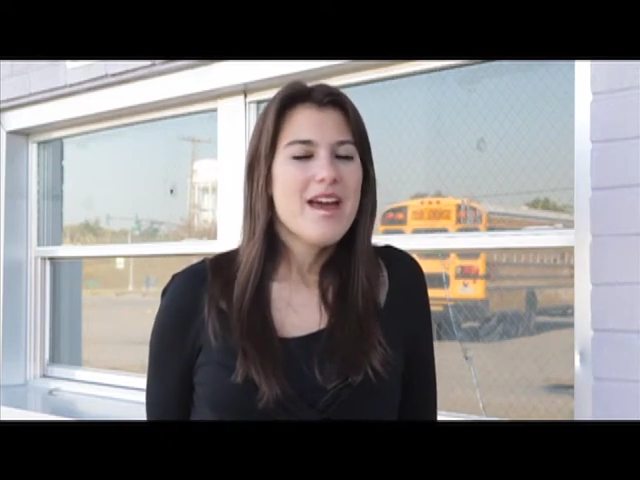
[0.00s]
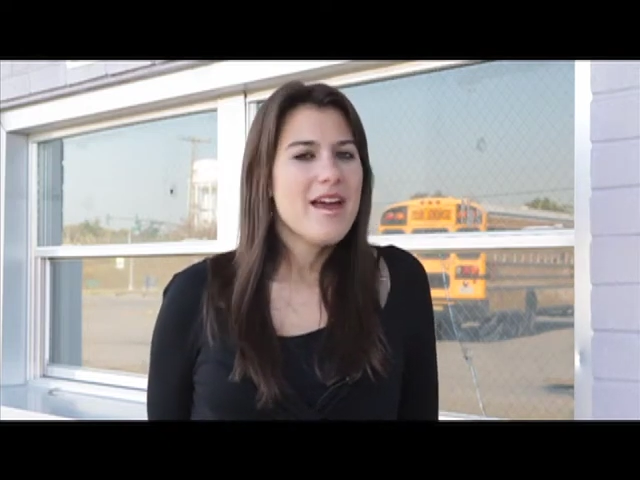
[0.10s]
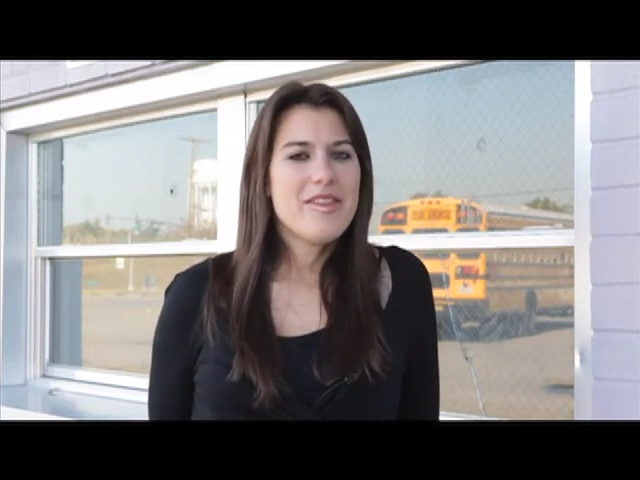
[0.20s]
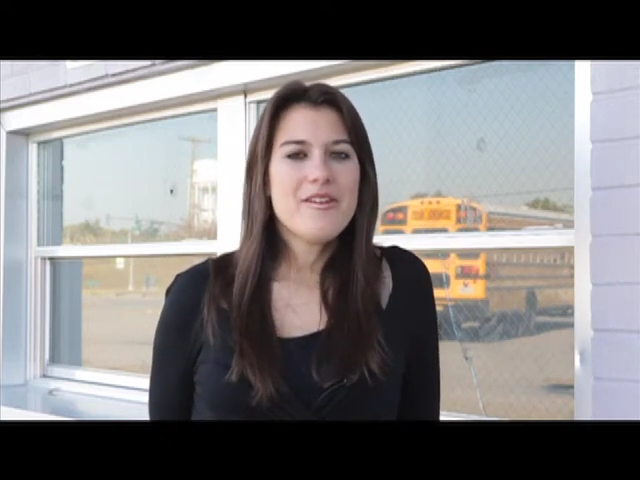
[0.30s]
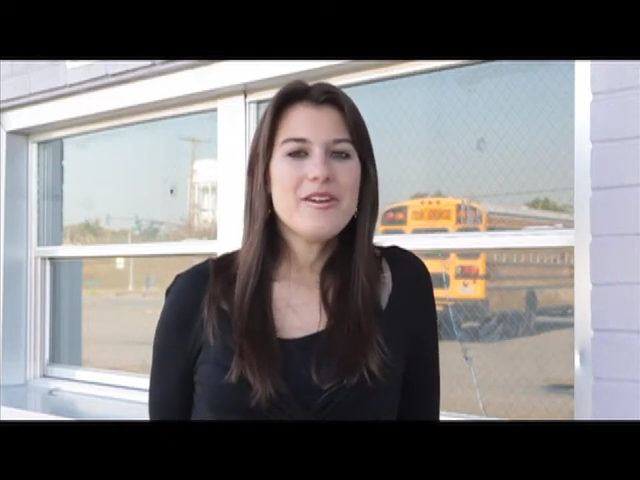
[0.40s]

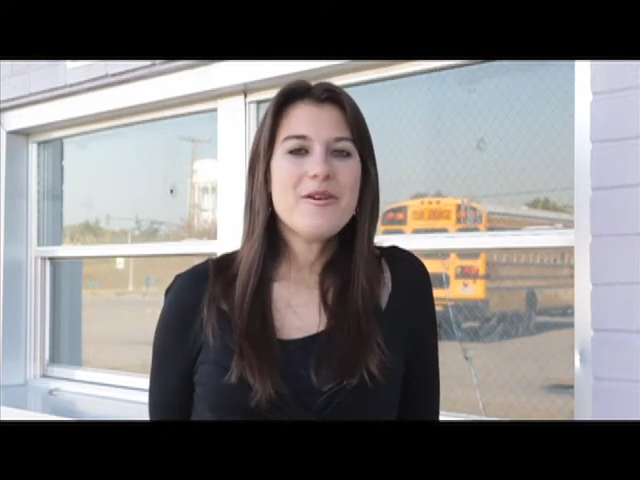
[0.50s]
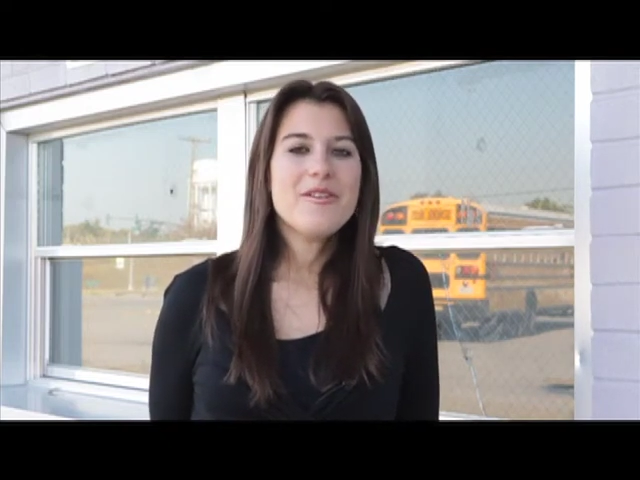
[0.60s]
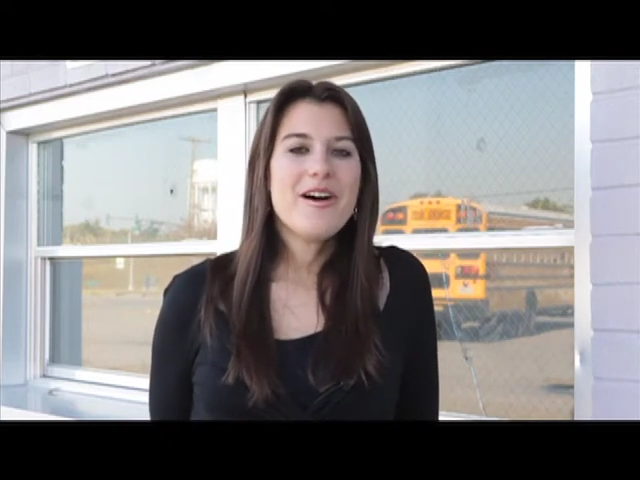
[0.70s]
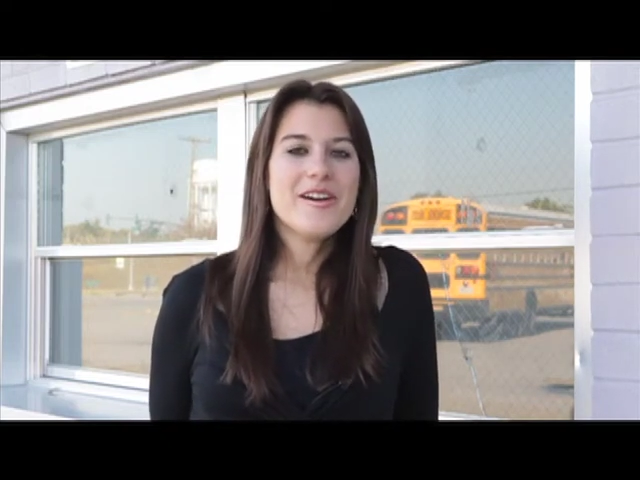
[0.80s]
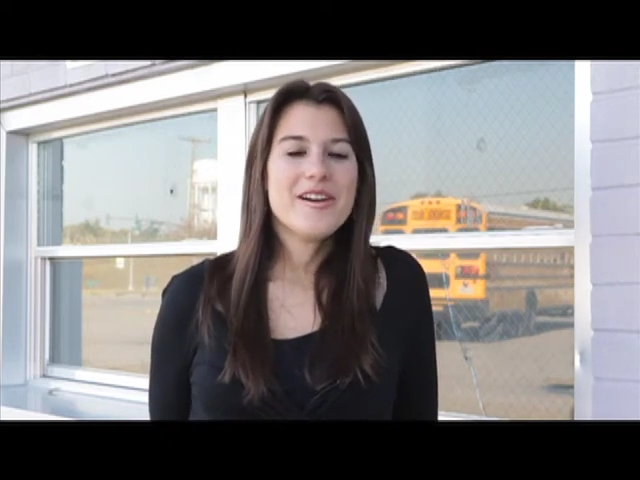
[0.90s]
And there are no
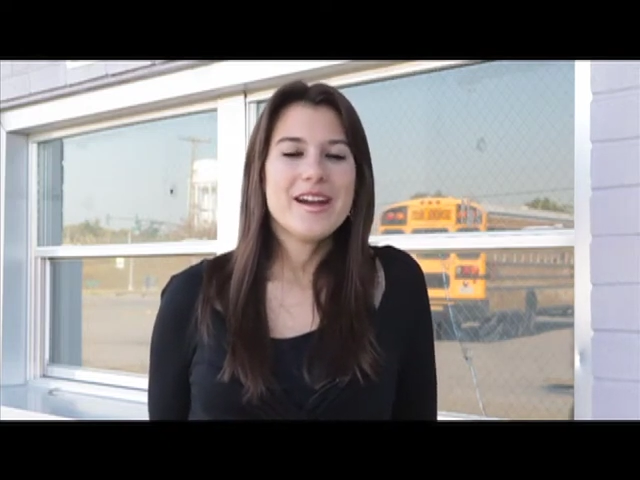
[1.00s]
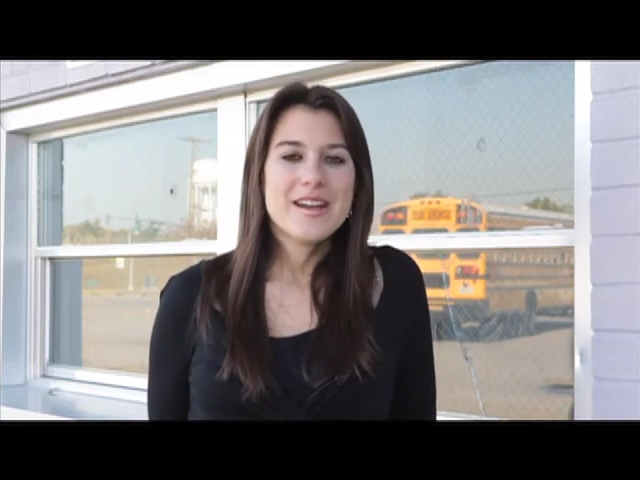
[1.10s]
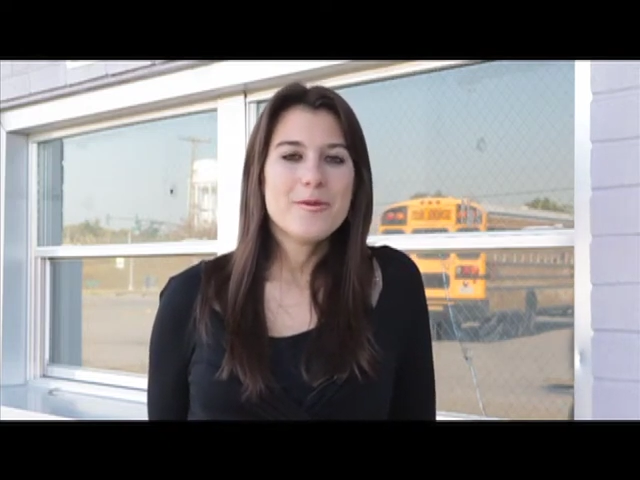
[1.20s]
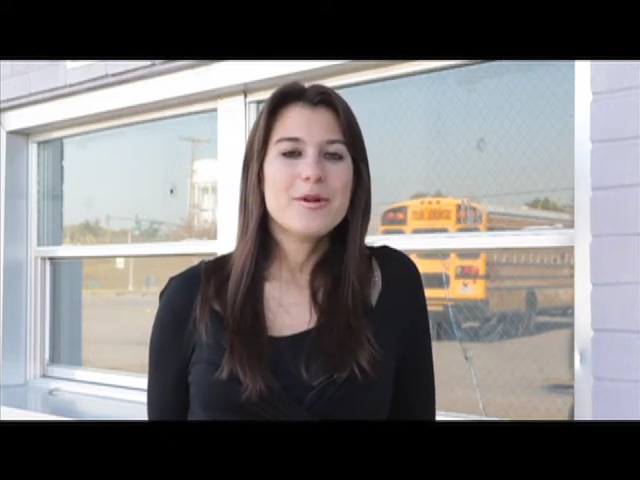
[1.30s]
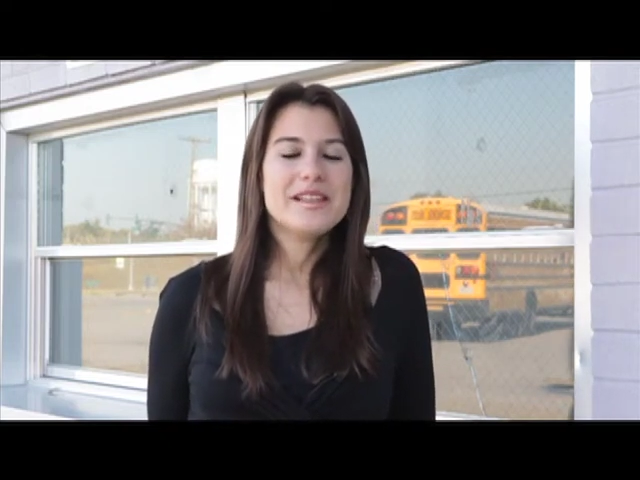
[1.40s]
longer
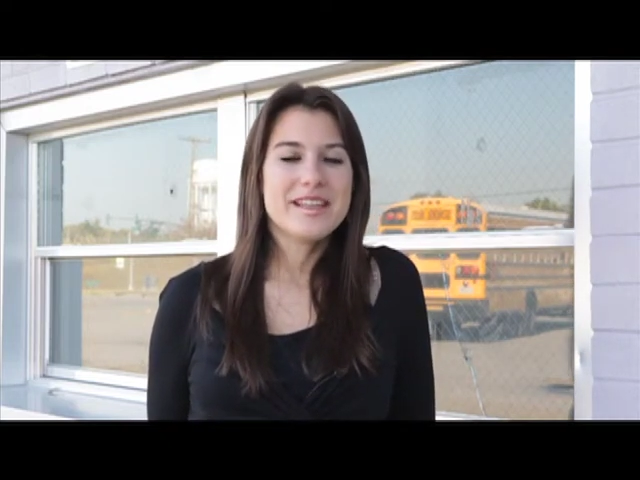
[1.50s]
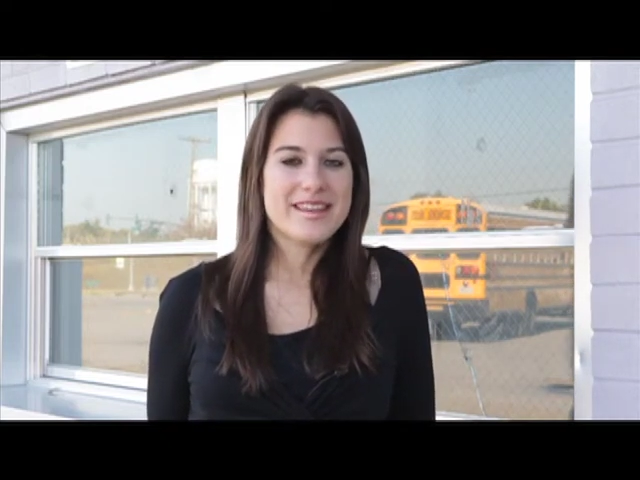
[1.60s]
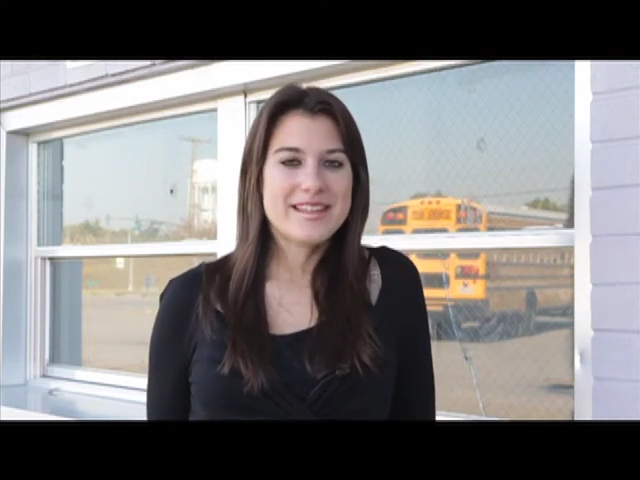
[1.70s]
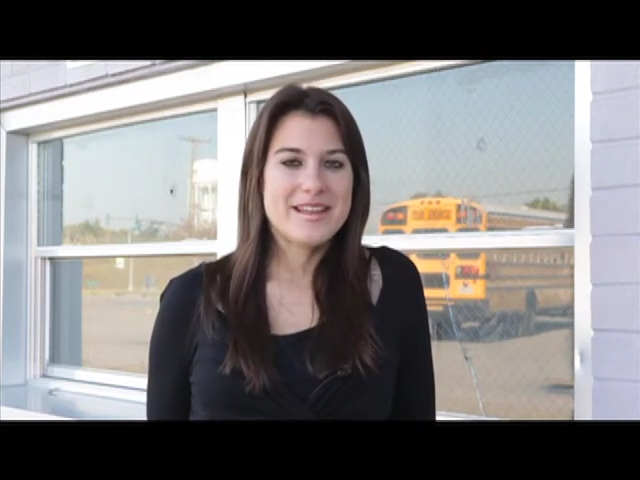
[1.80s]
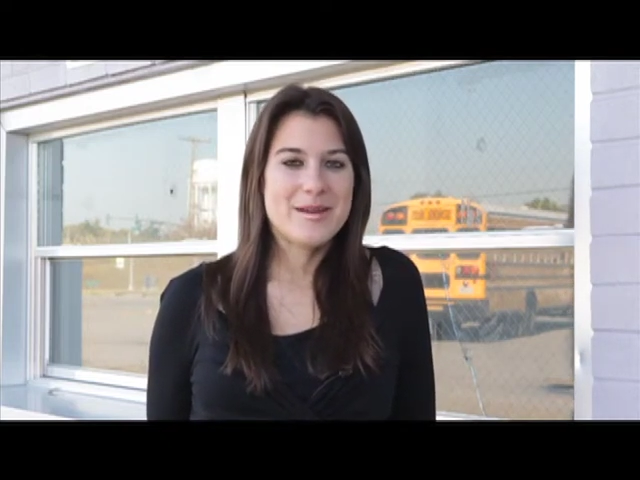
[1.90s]
any
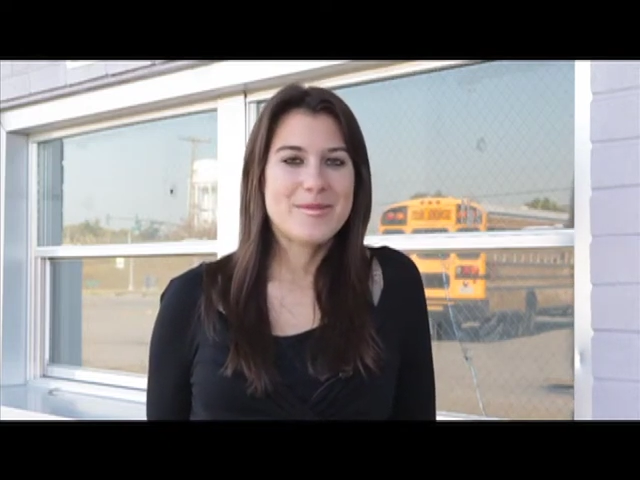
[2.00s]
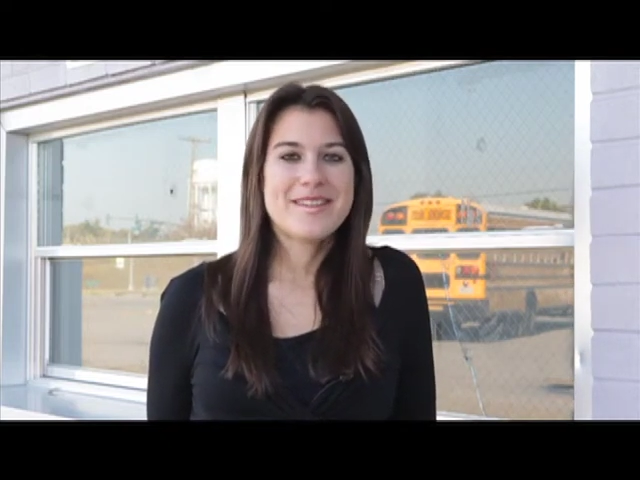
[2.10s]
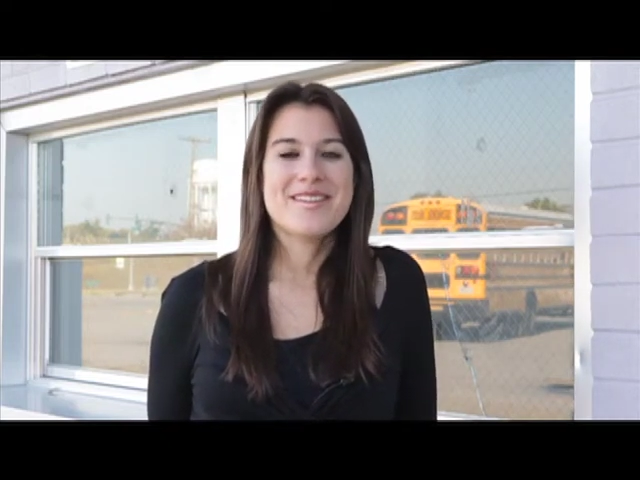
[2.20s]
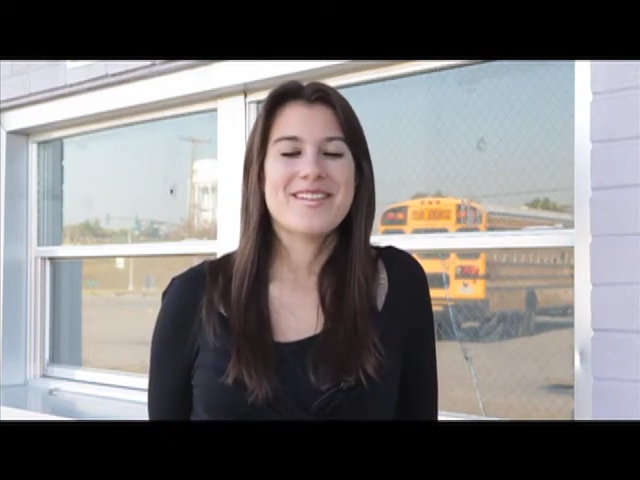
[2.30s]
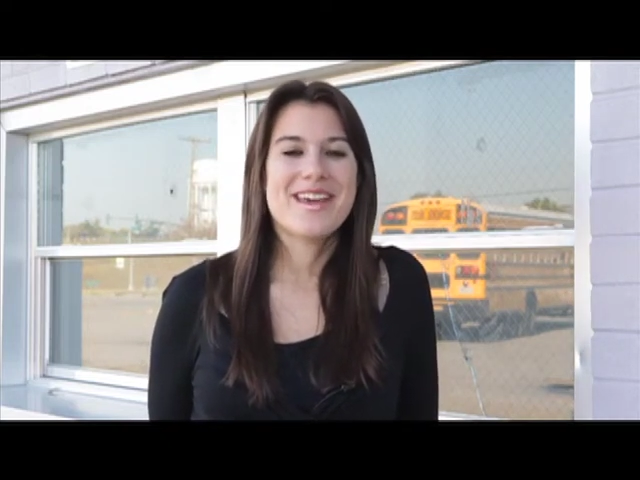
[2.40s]
winless teams
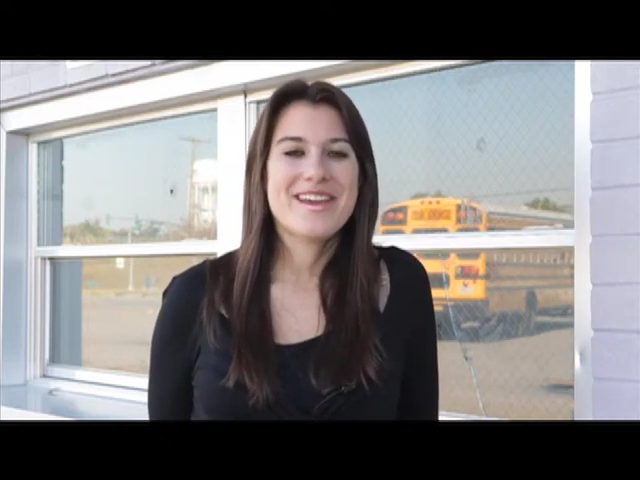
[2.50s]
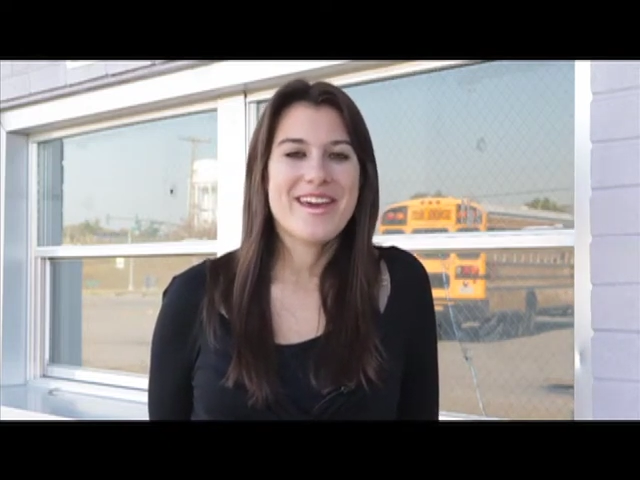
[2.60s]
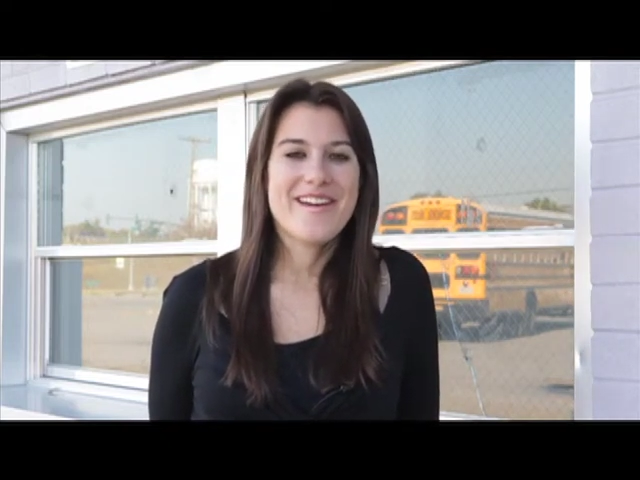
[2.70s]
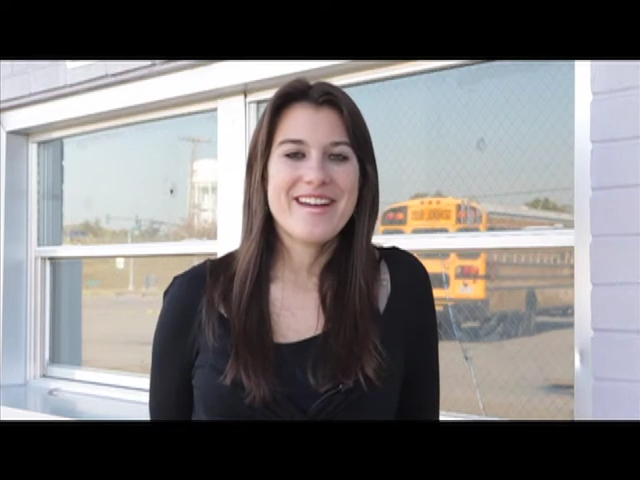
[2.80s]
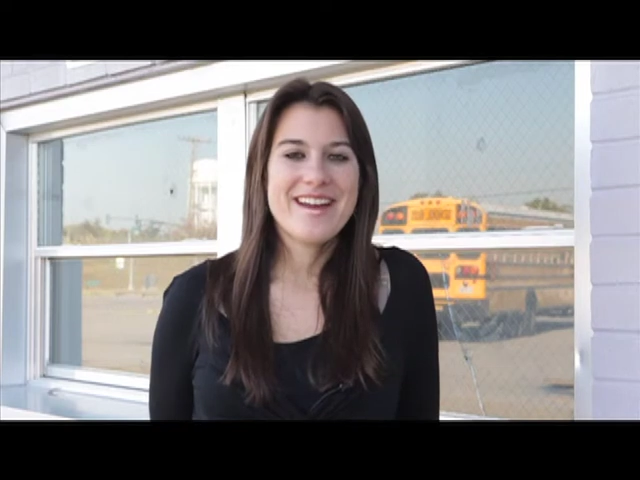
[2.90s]
in the lake
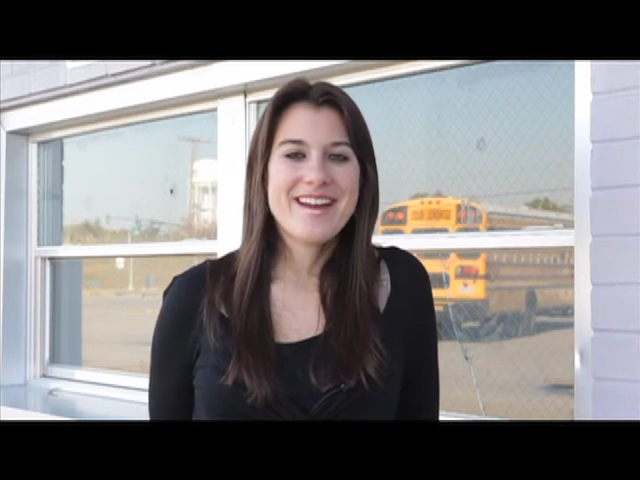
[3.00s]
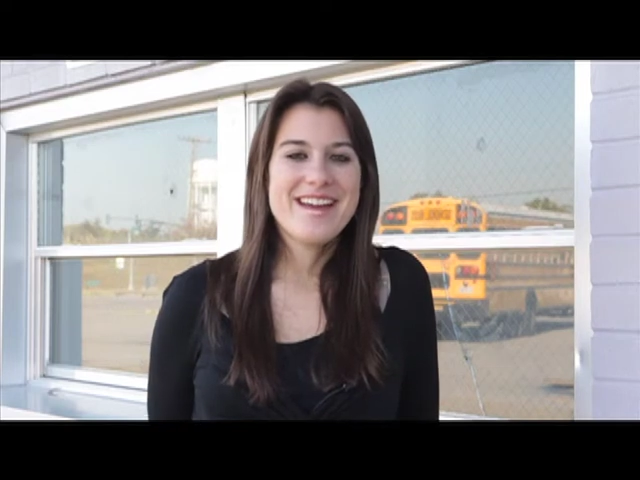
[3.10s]
area,